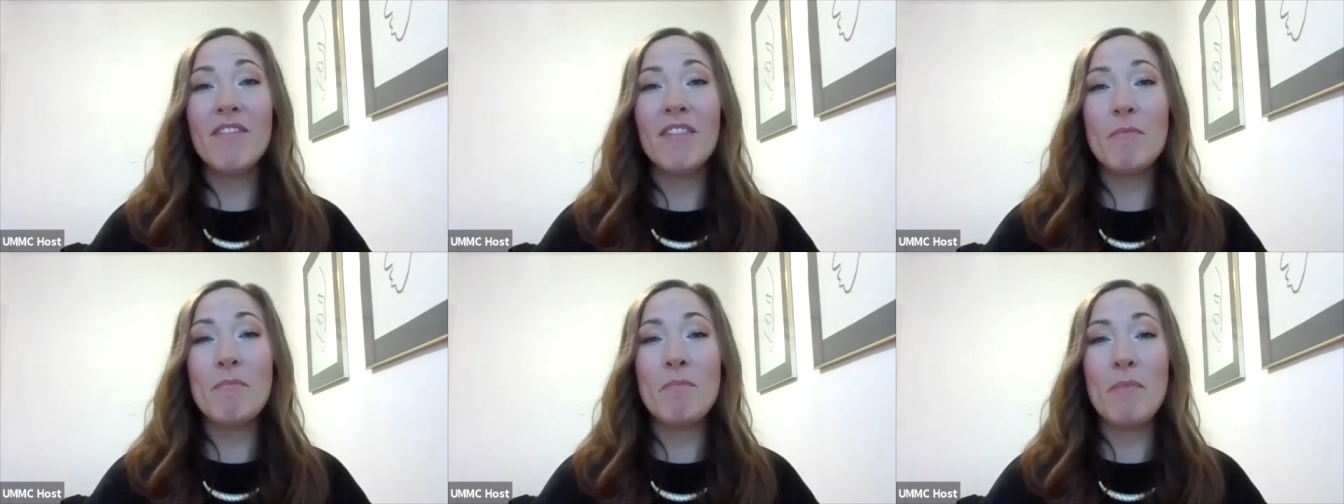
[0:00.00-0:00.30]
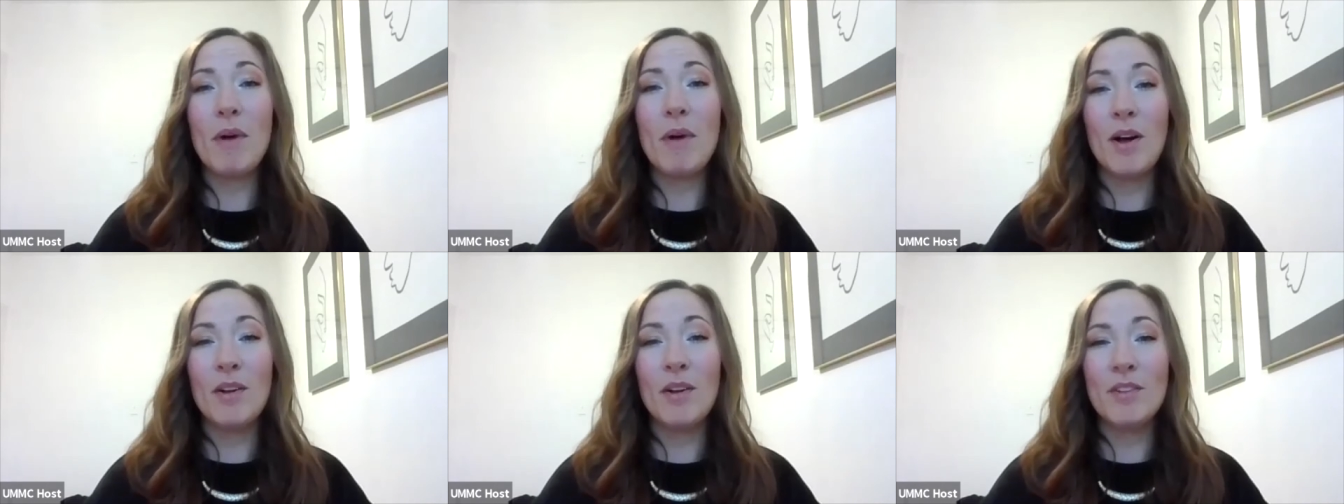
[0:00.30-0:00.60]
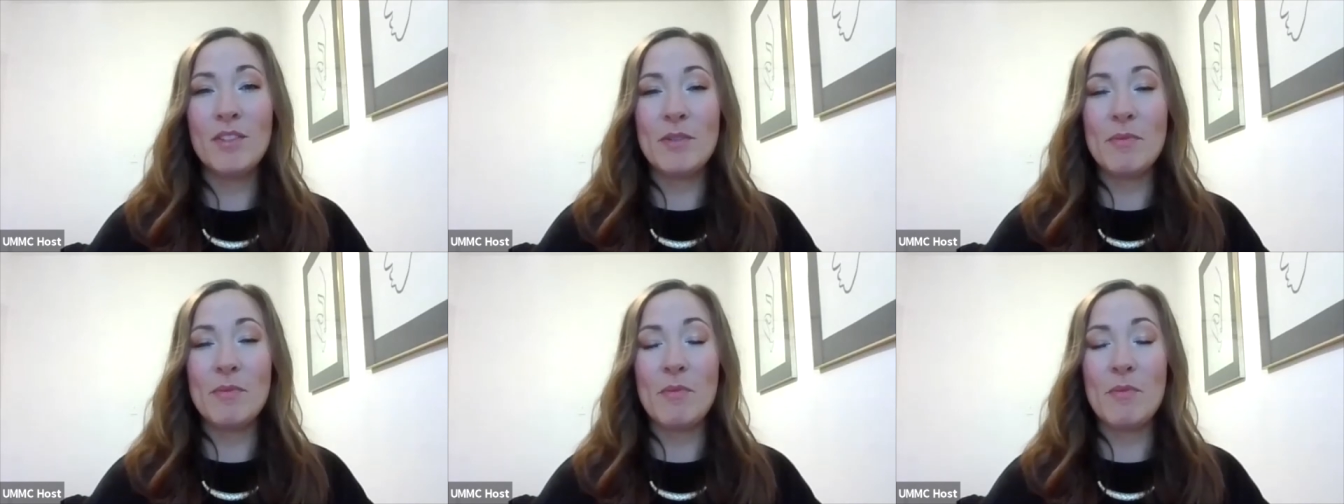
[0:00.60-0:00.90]
from
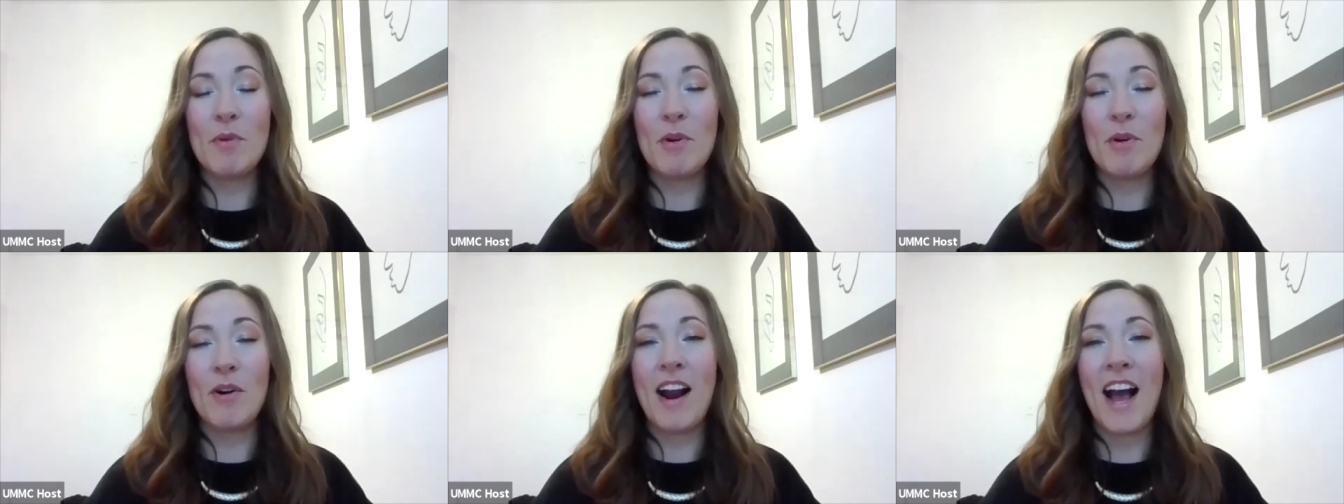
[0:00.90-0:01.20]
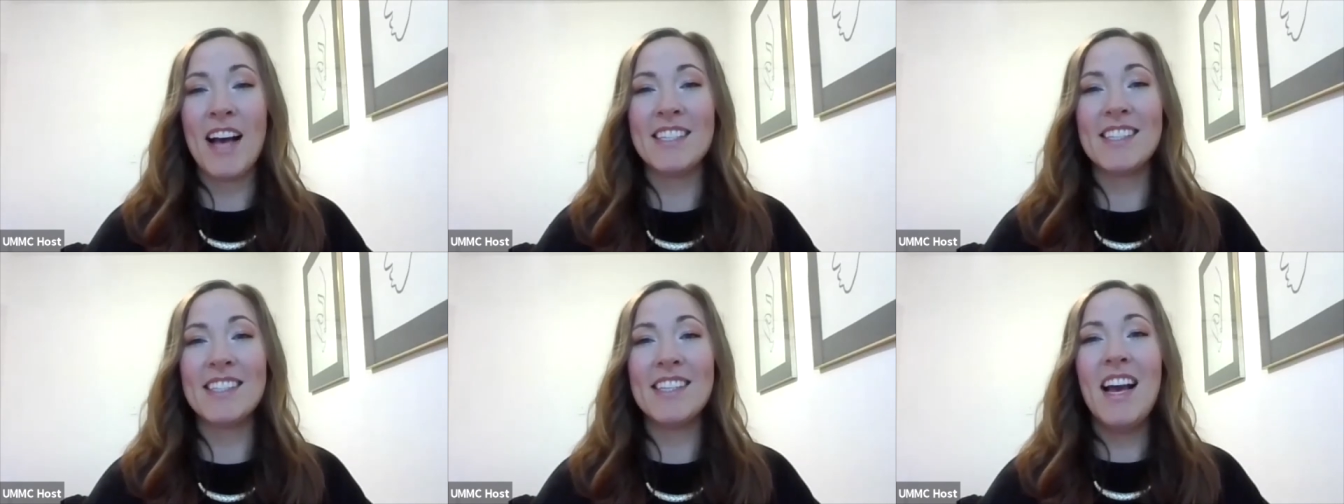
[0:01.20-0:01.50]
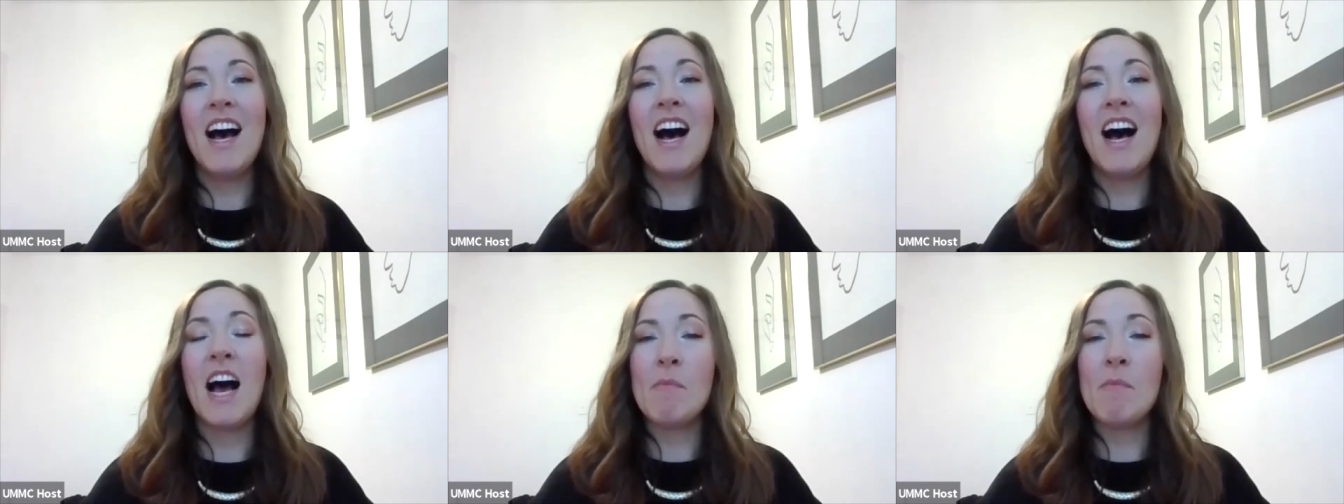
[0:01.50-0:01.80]
baltimore asks
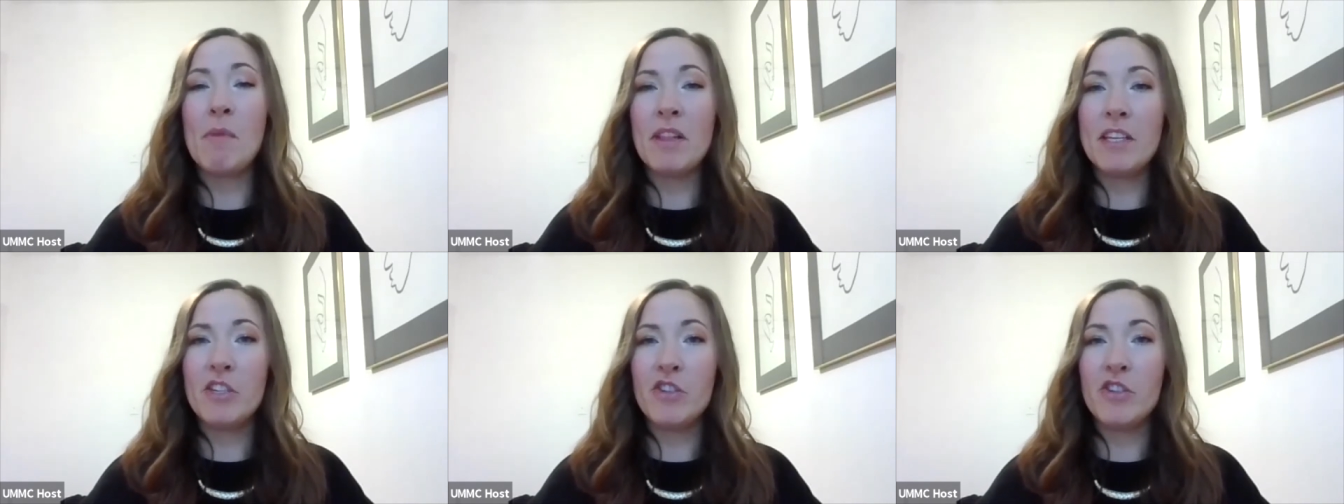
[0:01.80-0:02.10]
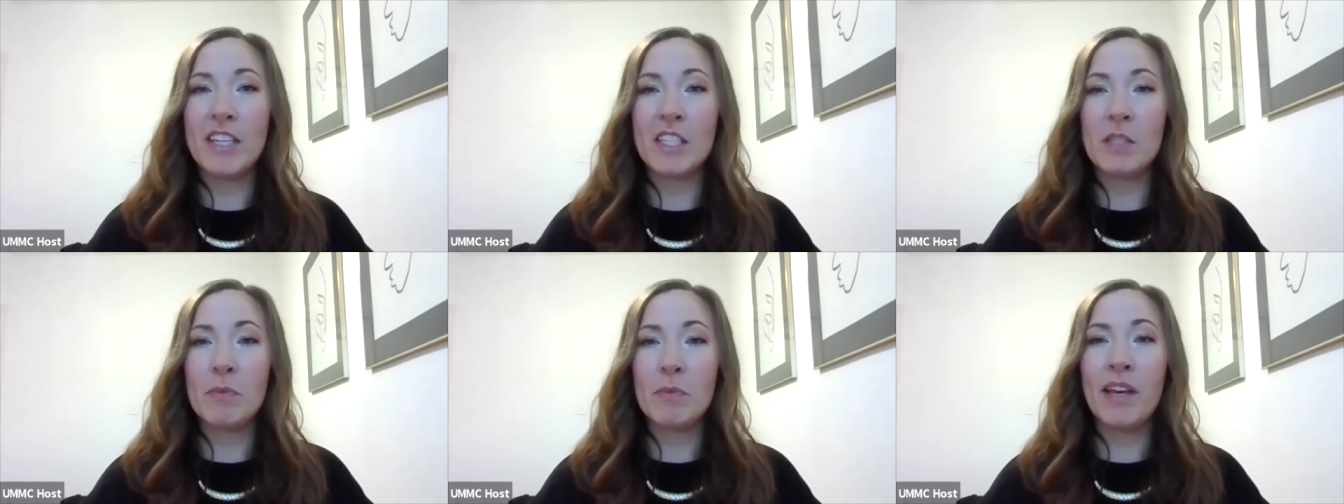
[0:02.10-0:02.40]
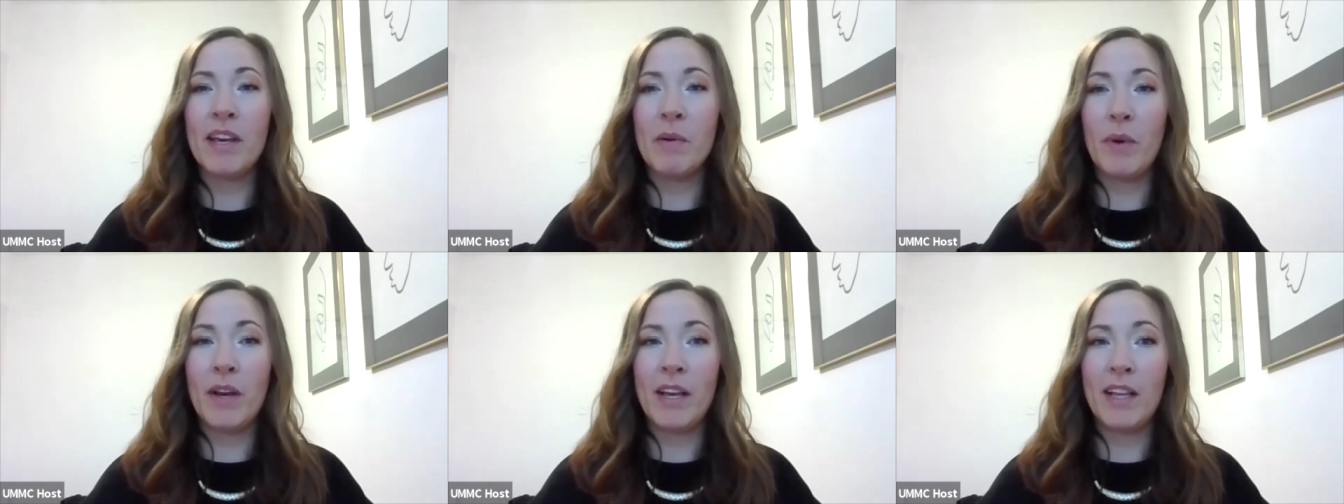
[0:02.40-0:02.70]
i'm on the
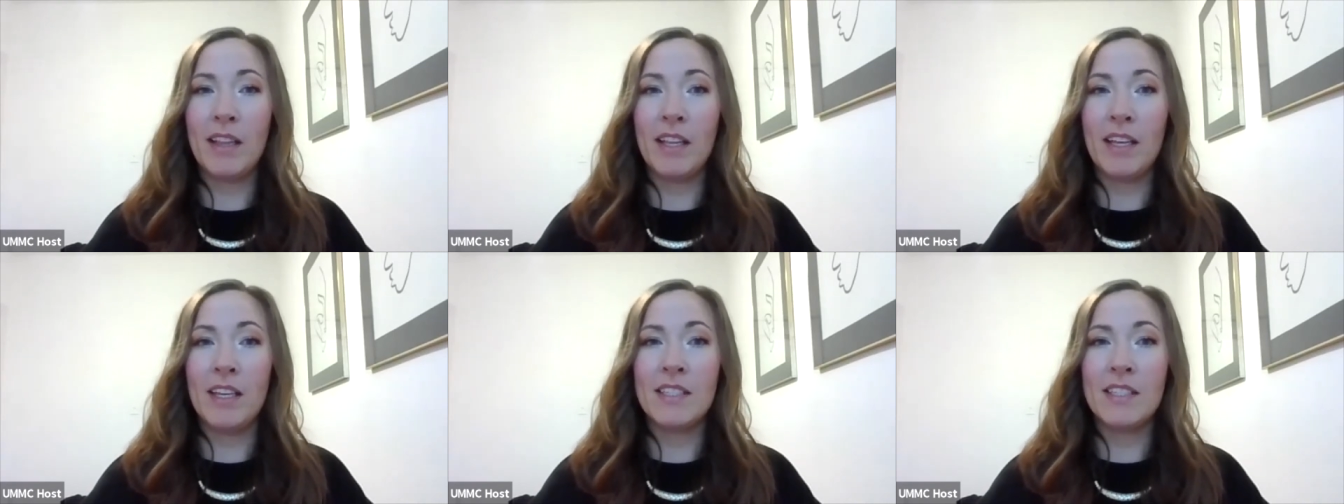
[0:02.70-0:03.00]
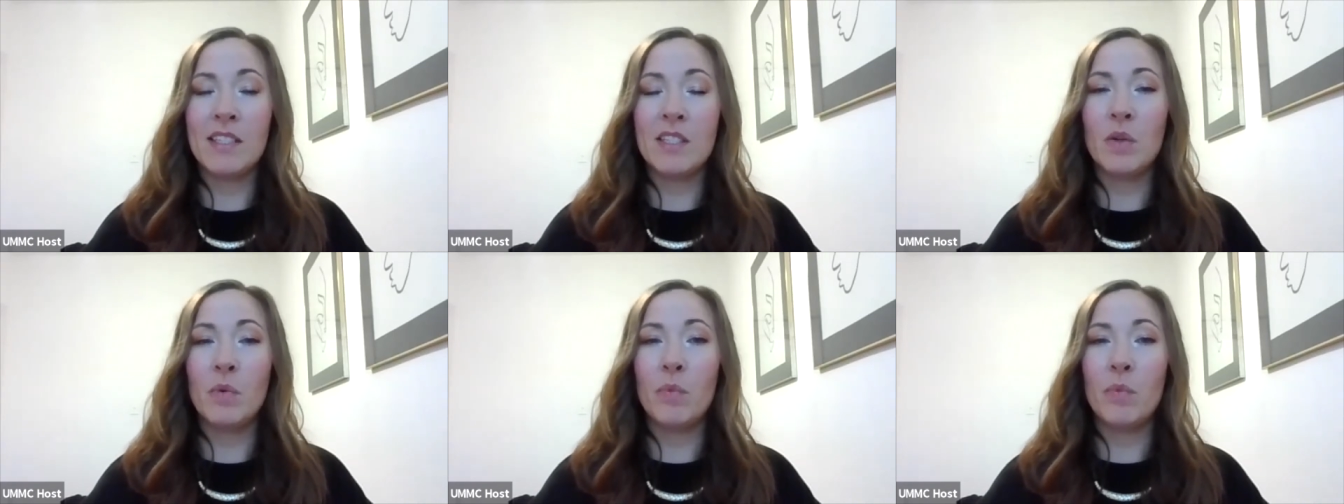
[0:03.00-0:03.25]
transplant wait list